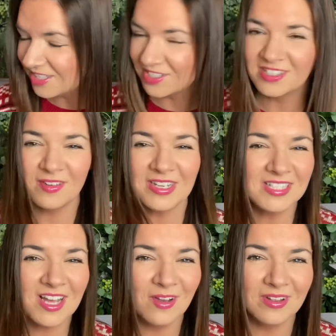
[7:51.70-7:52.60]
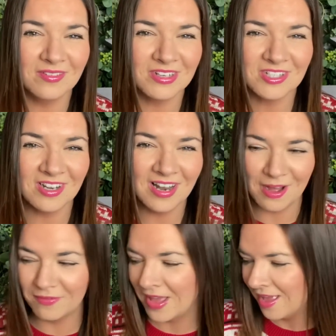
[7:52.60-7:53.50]
so easy going, which I
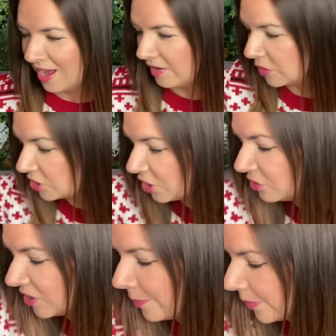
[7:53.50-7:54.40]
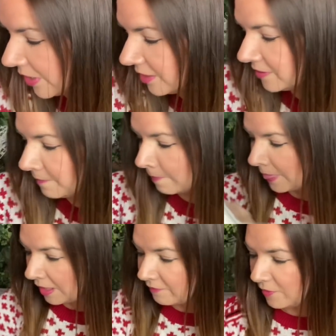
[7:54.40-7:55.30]
love. I've got two jumpers
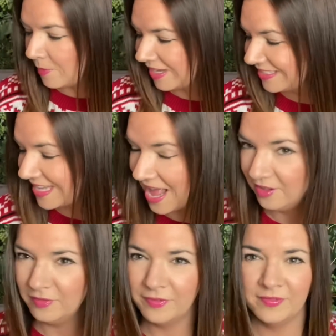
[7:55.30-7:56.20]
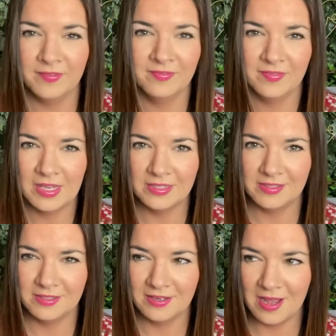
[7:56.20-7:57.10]
for myself
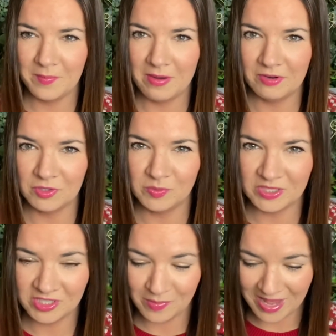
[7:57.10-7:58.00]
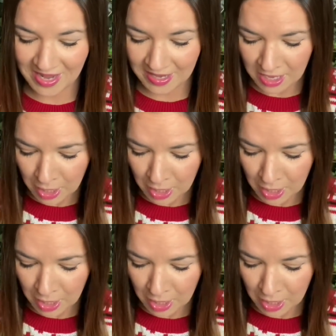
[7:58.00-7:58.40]
as Merry Christmas to me.